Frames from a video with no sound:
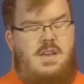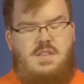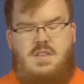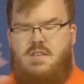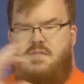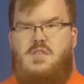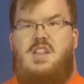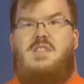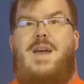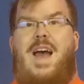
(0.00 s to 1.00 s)
So the
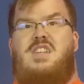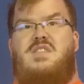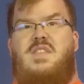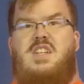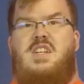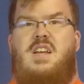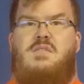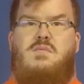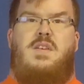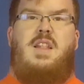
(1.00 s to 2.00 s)
voice match feature
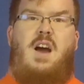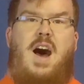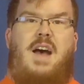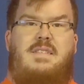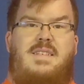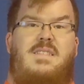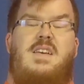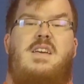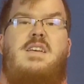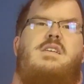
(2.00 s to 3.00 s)
is really awesome.
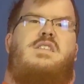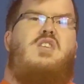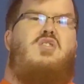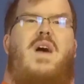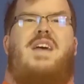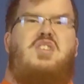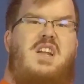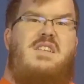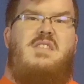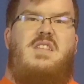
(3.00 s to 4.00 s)
So
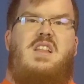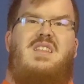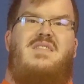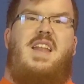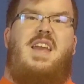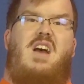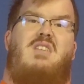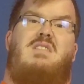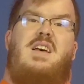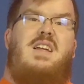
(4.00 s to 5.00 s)
question for this
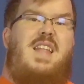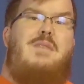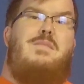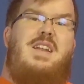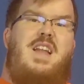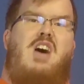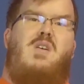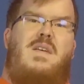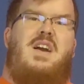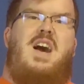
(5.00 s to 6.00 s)
video, let me
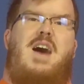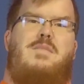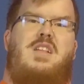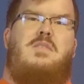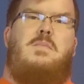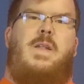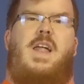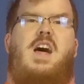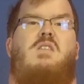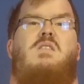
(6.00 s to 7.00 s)
know in the comments
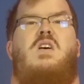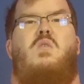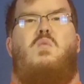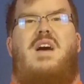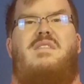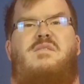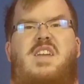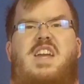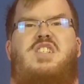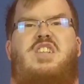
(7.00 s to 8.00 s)
below, what
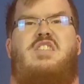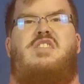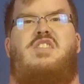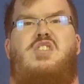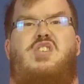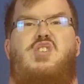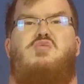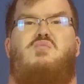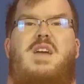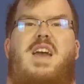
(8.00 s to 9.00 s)
features do
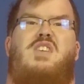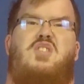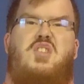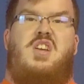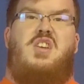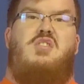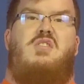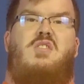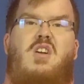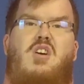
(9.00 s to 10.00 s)
you wish the
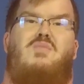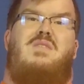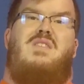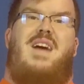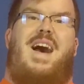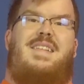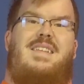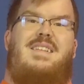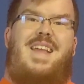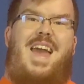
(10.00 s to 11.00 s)
Google Home
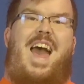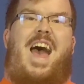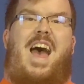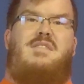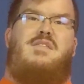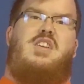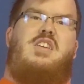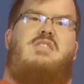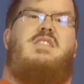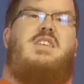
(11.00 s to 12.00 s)
devices had for
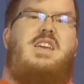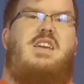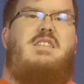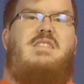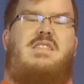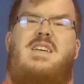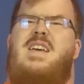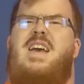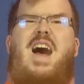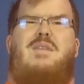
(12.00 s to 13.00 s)
you to use?
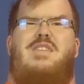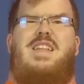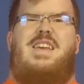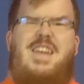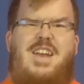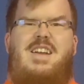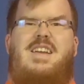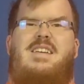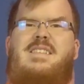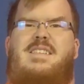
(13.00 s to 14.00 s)
I'm really
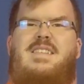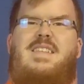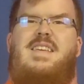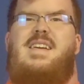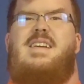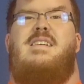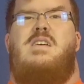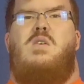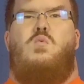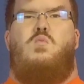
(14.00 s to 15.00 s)
curious to see
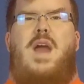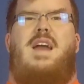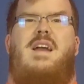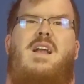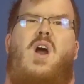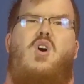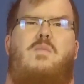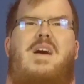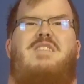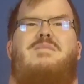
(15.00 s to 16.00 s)
where
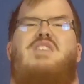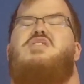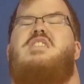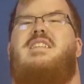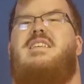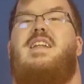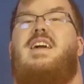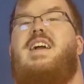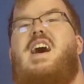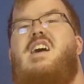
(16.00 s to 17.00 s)
home automation is gonna
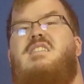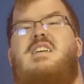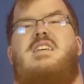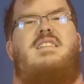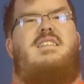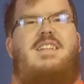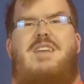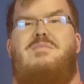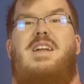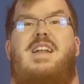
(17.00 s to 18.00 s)
go. So
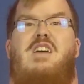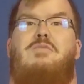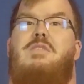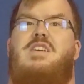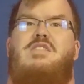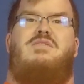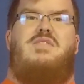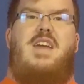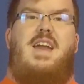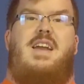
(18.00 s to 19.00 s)
let me know what you
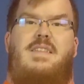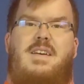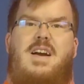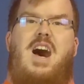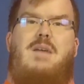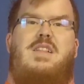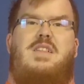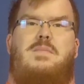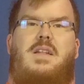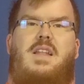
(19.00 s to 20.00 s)
think in the
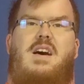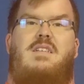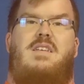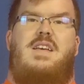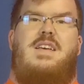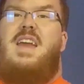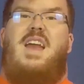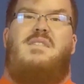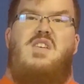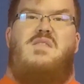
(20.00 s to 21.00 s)
comments below.
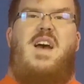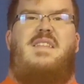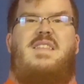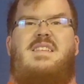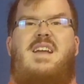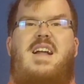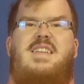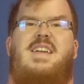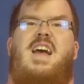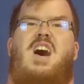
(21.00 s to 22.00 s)
If you found this
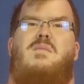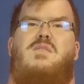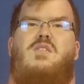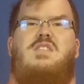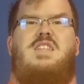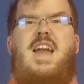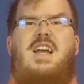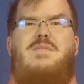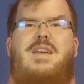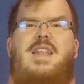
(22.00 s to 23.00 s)
content helpful, take
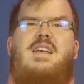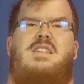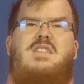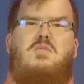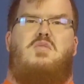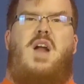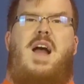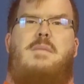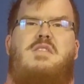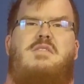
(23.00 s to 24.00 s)
a minute,
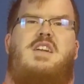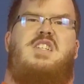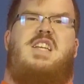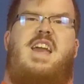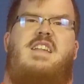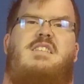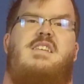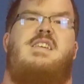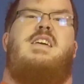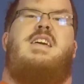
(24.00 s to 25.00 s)
subscribe to our channel,
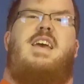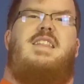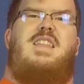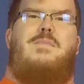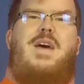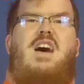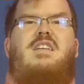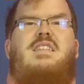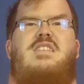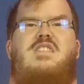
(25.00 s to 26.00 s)
hit the
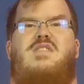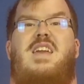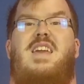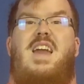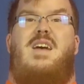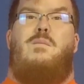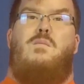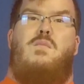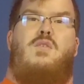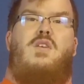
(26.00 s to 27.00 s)
bell so you can get
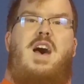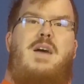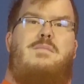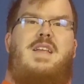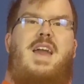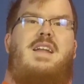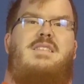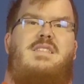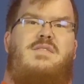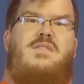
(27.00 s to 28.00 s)
more
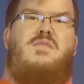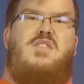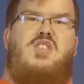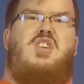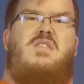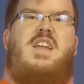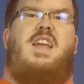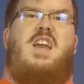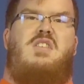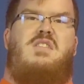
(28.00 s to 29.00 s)
updates for future
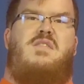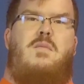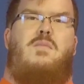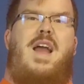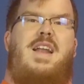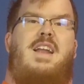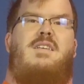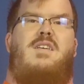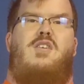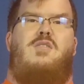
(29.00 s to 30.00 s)
videos from Wright
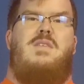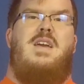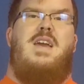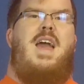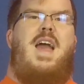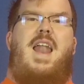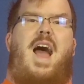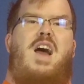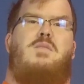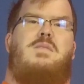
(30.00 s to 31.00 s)
Near Home, and I
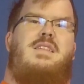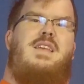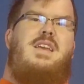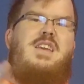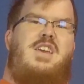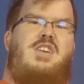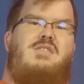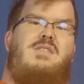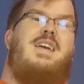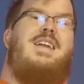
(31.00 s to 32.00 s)
hope to see
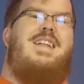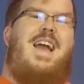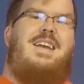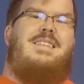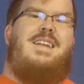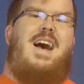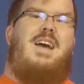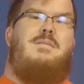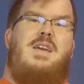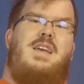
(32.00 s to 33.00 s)
you next
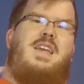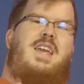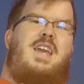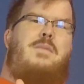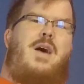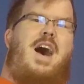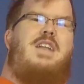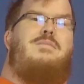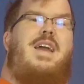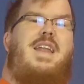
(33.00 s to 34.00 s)
time. Keep
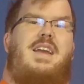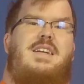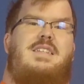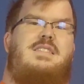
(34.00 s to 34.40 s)
automating.